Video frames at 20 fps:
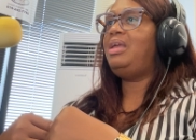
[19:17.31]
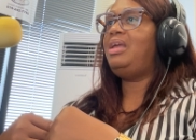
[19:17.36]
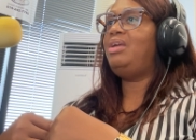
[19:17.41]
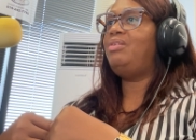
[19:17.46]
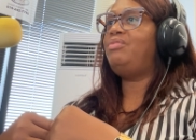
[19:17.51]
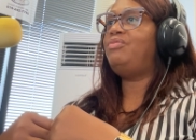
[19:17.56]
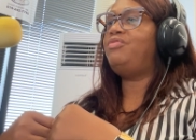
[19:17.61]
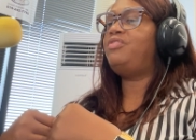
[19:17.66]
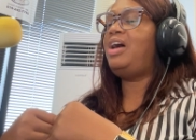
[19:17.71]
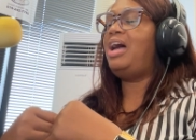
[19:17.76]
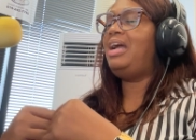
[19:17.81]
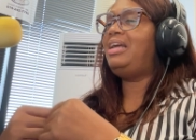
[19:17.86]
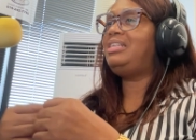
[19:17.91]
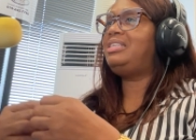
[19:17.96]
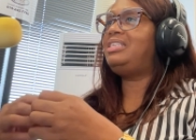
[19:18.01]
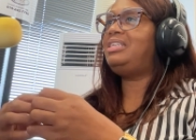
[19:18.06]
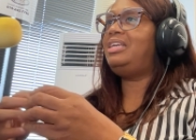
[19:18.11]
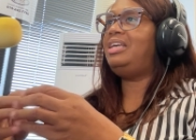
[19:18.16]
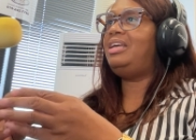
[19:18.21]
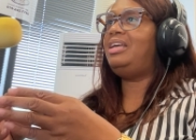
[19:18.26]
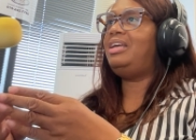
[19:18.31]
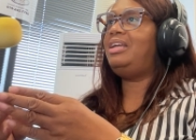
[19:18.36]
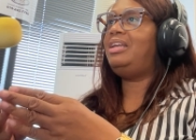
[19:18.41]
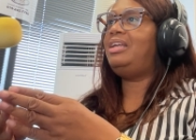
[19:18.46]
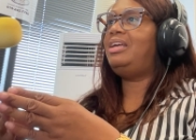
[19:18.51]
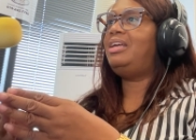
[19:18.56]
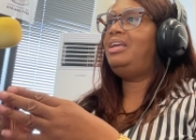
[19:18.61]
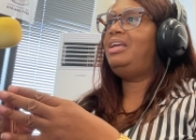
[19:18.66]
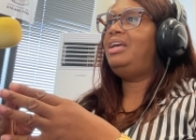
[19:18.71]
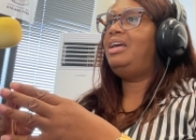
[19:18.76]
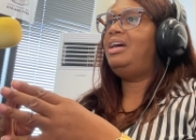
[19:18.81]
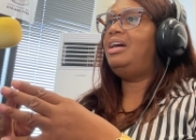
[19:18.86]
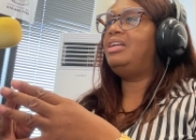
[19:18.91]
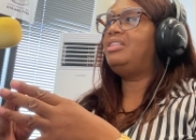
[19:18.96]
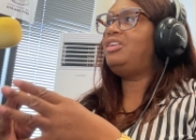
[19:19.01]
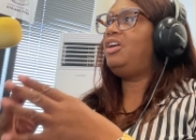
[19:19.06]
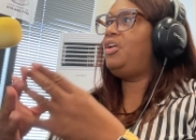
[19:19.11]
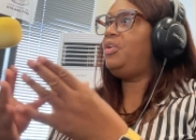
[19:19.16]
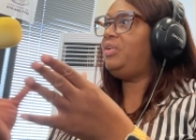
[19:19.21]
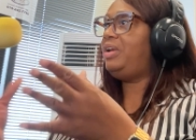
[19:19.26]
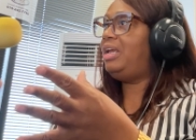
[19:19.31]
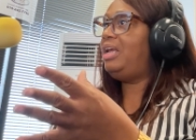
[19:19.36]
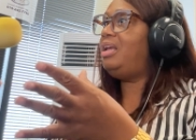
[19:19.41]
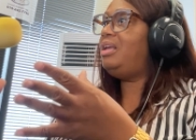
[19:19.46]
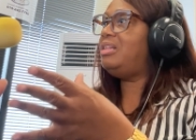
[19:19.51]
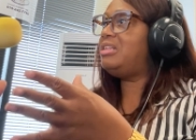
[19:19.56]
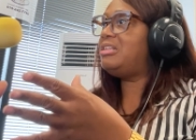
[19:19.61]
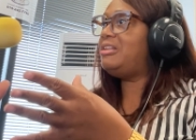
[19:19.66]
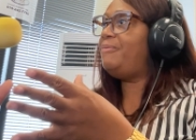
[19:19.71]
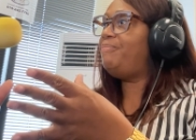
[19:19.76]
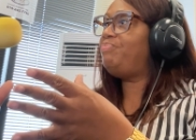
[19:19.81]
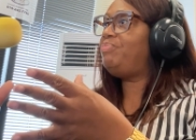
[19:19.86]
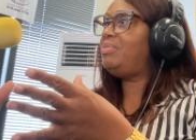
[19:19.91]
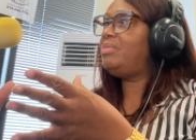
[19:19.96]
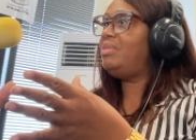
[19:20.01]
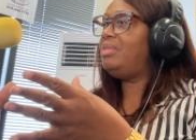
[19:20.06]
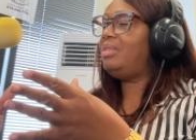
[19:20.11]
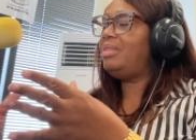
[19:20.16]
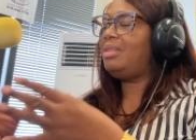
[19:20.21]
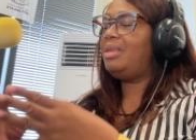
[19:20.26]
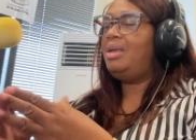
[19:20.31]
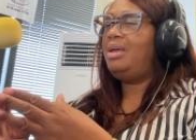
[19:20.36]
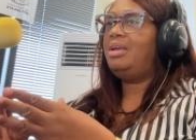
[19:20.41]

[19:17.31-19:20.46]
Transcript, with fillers: invited attorneys mm-hmm.